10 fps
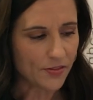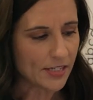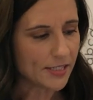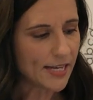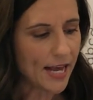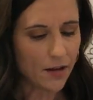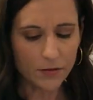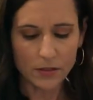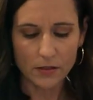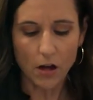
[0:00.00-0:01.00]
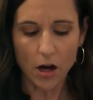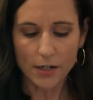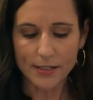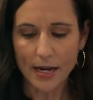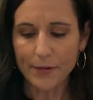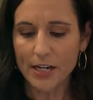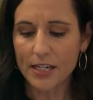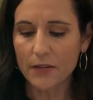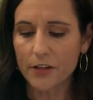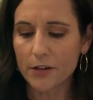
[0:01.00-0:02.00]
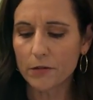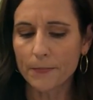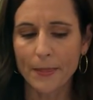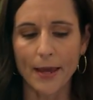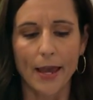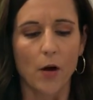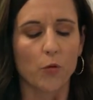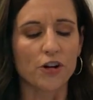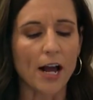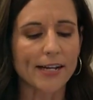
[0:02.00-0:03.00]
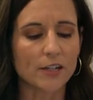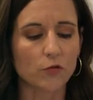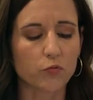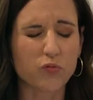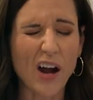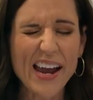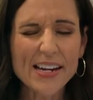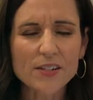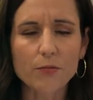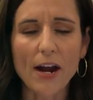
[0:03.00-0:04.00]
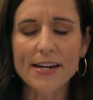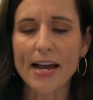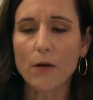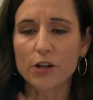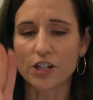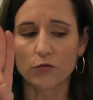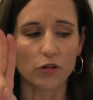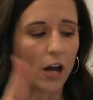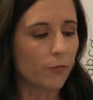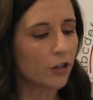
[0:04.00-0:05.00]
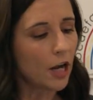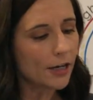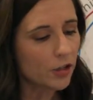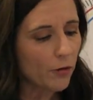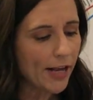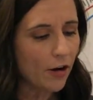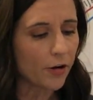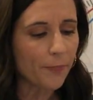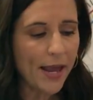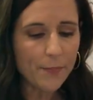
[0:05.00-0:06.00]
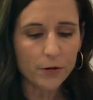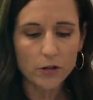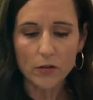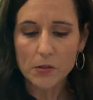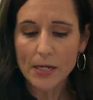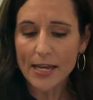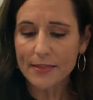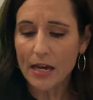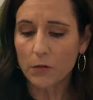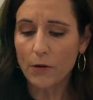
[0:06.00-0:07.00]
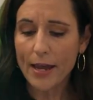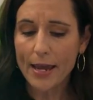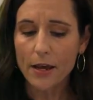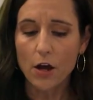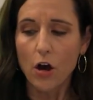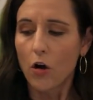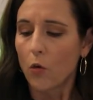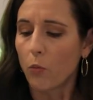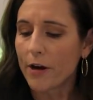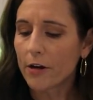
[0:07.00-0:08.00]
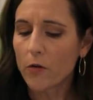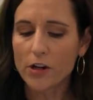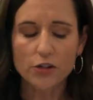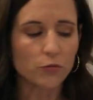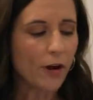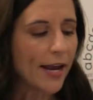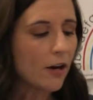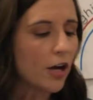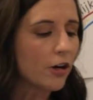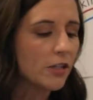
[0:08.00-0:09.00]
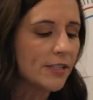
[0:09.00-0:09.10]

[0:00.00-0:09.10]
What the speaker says: sounds cards that I'm going to give you. We're not going to write right now. We're not going to write on our paper. I'll take that away. We're going to write on our